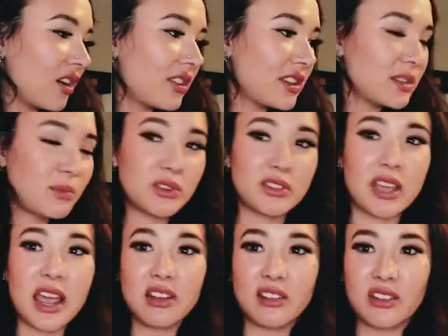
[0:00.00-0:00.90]

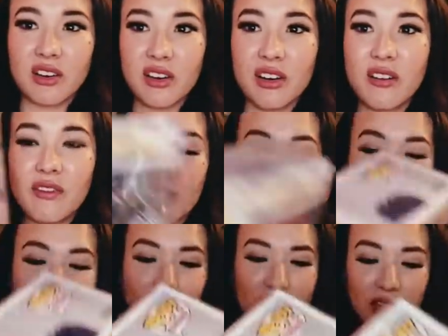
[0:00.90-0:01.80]
protector feels
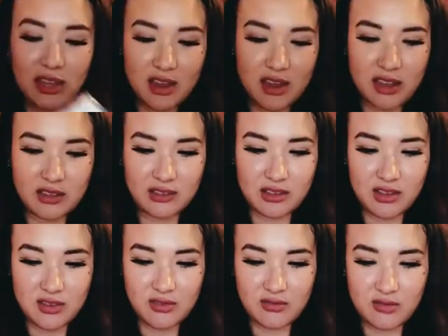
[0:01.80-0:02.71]
really nice
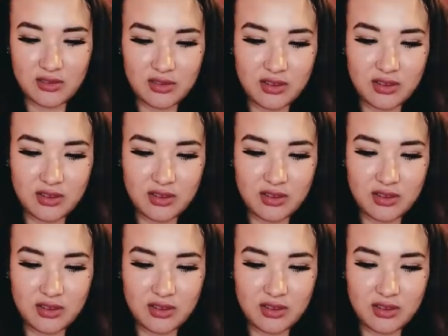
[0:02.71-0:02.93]
though. I